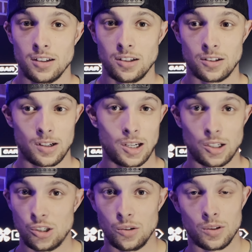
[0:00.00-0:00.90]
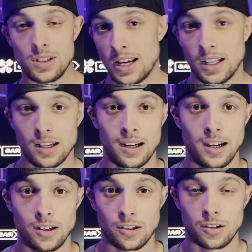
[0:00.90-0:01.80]
You know, I could shoot the
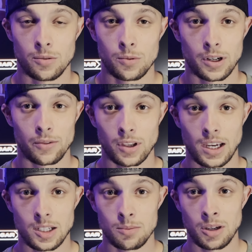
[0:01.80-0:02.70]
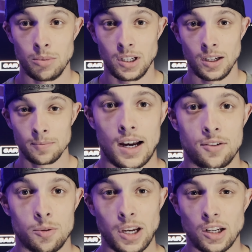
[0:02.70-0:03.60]
daylight or whatever the case may be.
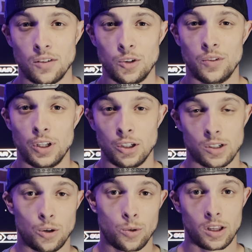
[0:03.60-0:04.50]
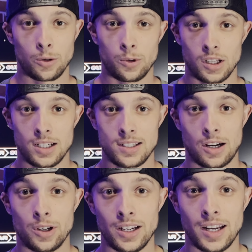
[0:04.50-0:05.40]
After making a few videos, I quickly realized
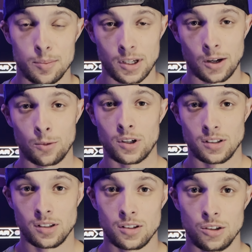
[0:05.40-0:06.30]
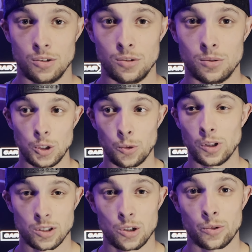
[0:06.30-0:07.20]
how inept I was to doing
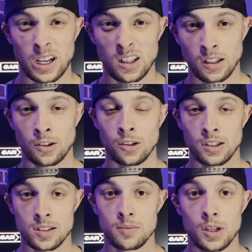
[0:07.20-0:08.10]
this correctly, or at least